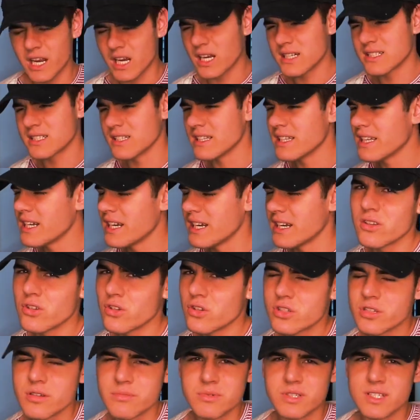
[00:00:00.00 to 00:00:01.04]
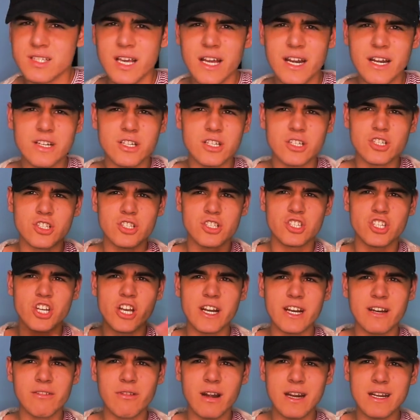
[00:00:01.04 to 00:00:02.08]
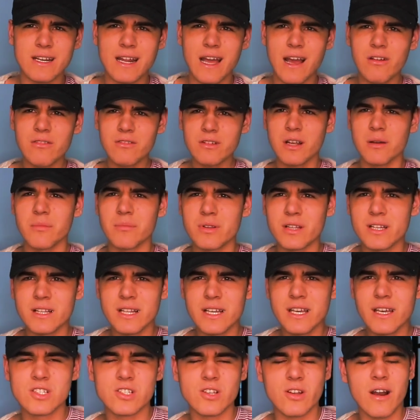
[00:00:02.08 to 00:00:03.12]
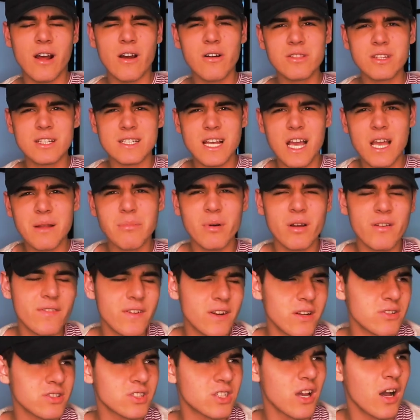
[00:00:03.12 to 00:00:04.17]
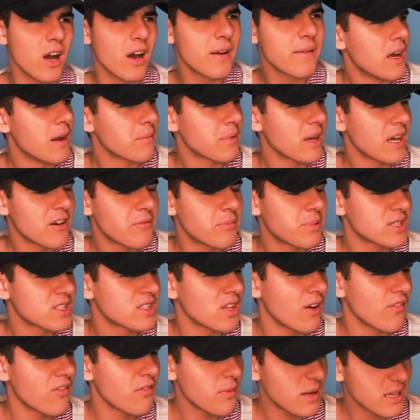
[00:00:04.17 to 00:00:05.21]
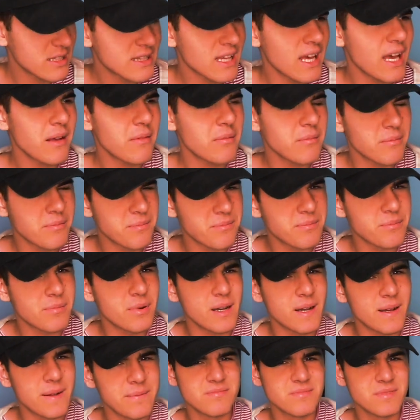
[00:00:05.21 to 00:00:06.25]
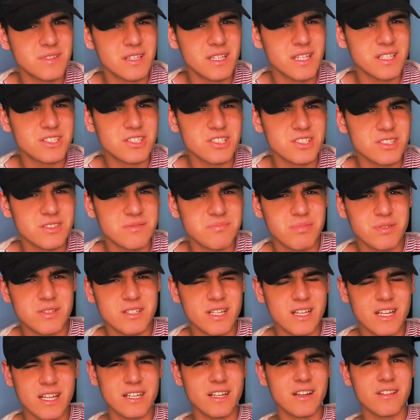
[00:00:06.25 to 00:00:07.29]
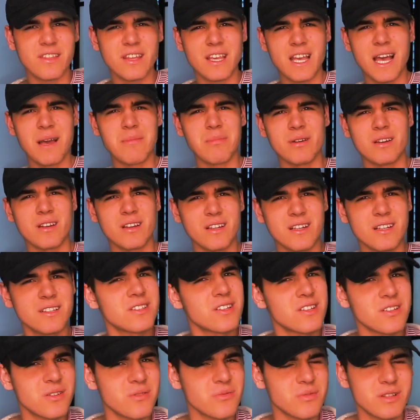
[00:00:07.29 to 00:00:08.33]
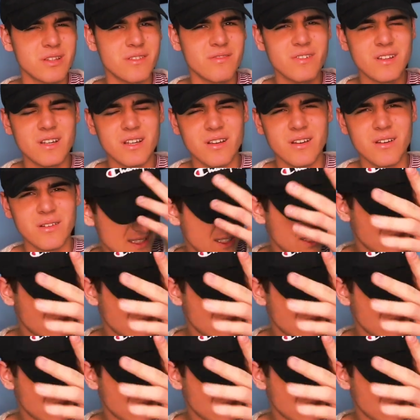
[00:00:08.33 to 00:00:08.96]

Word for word: It got deleted. YouTube decided to just shut it right down completely. So now the Tide Pod video is gone. I'm kind of pissed off about that, but let's just pretend like nothing happened and continue with the video.